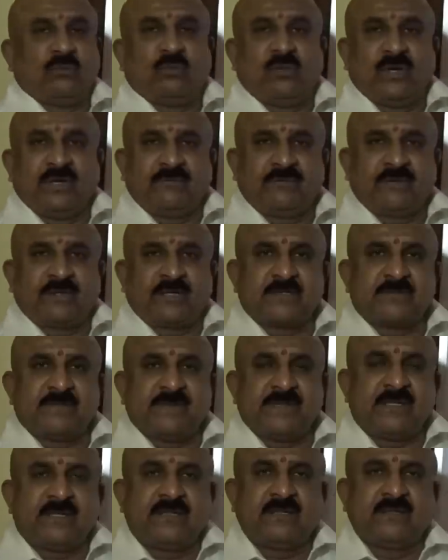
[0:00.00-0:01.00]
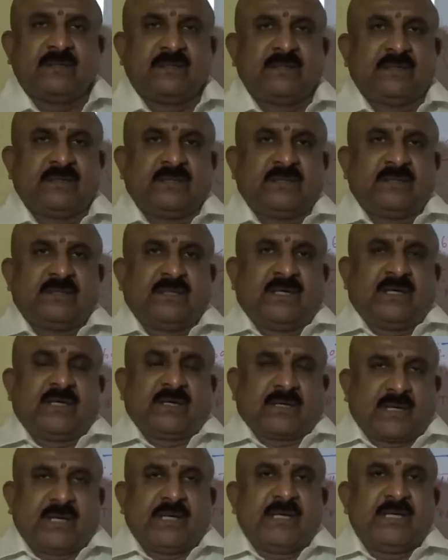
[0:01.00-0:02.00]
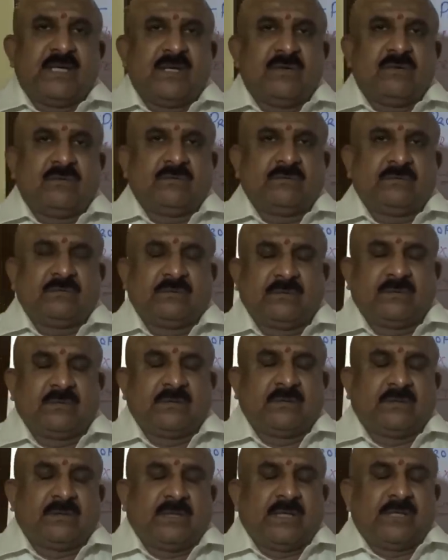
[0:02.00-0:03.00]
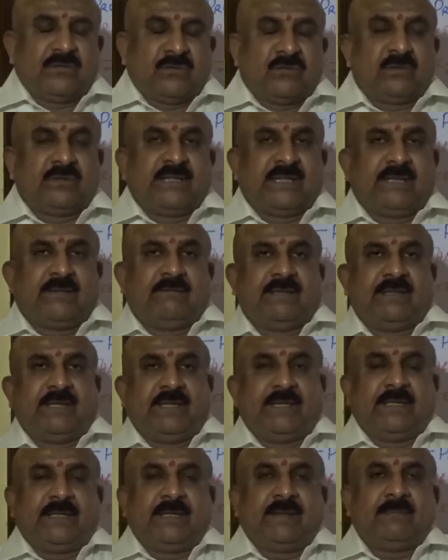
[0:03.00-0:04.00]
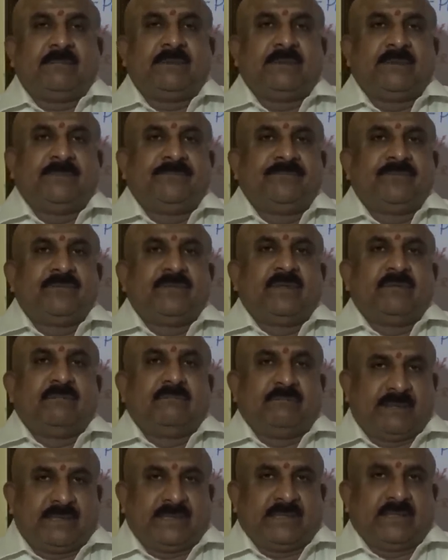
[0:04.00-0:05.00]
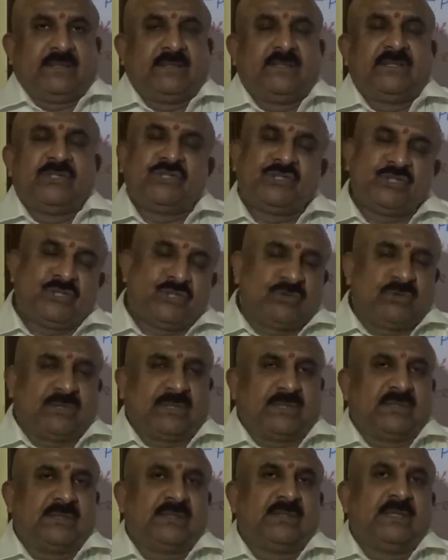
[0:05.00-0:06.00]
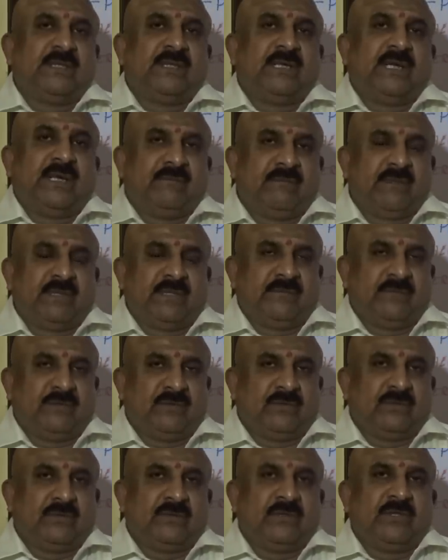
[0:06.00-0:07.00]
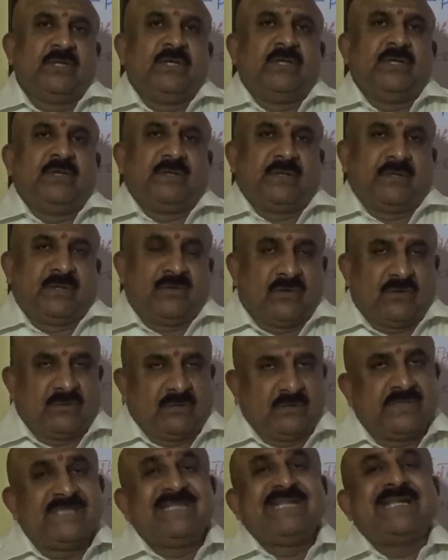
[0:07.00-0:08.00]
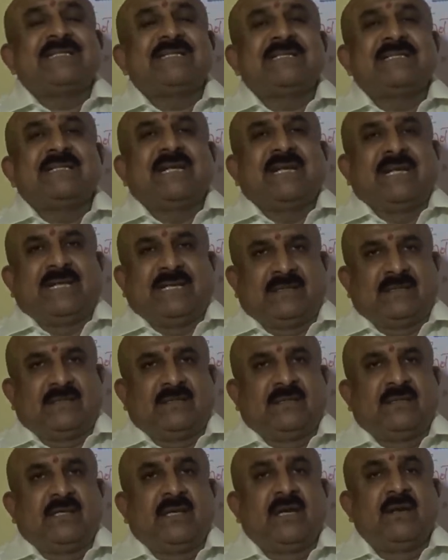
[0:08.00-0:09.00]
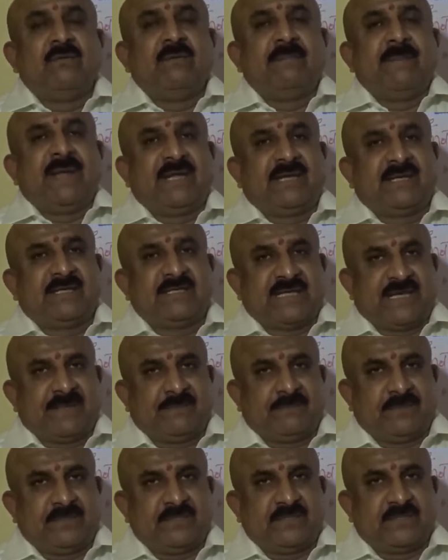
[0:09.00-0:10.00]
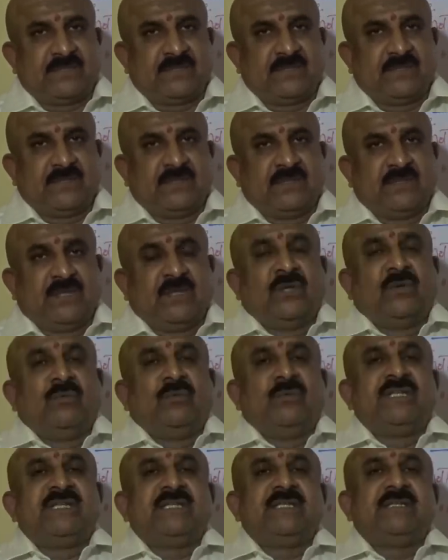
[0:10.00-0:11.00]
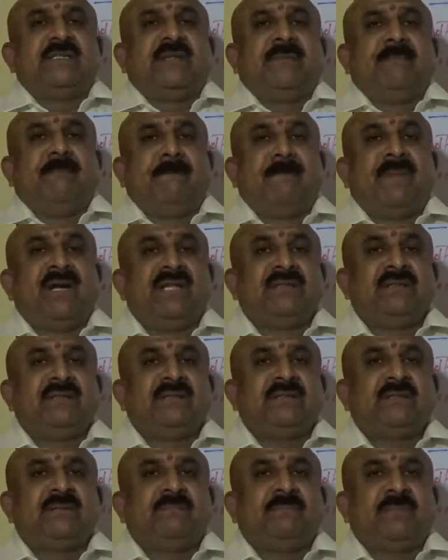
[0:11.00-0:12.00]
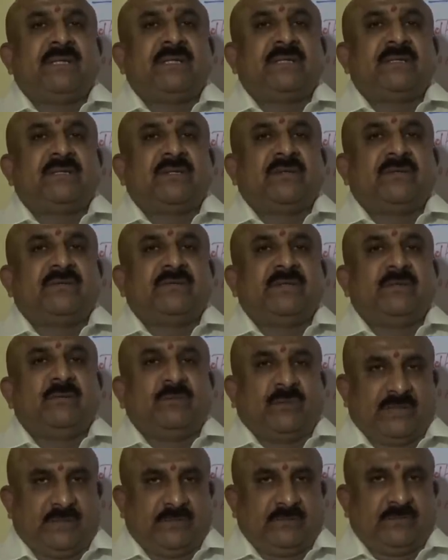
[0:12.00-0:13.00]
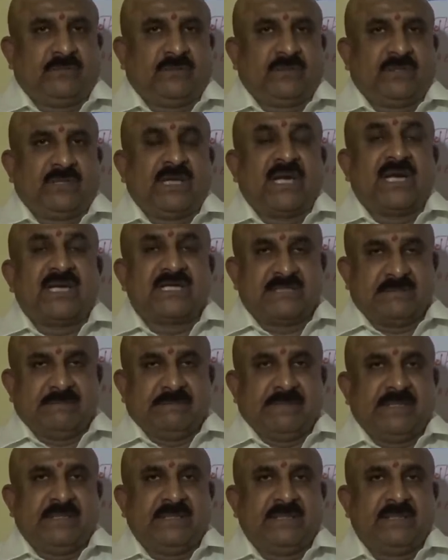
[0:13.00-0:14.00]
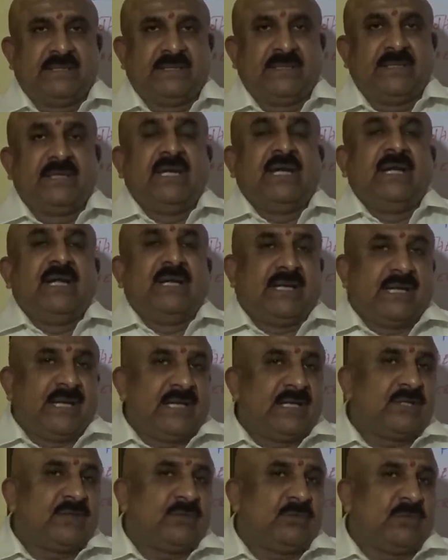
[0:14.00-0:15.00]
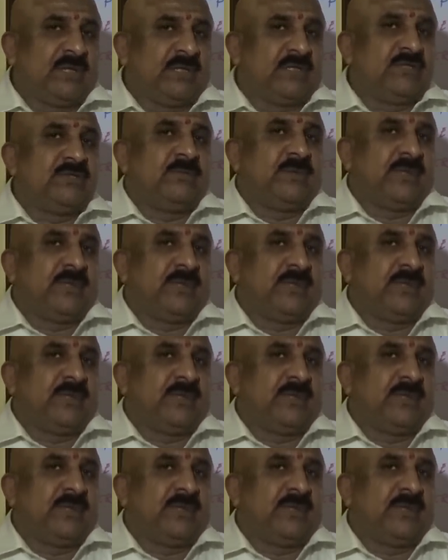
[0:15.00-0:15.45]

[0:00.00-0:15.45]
wife or husband, right now, I don't think I will take it up. But sure, I will give you. You can know, just like how a marriage happens, which is the month birth of the wife or husband. Likewise,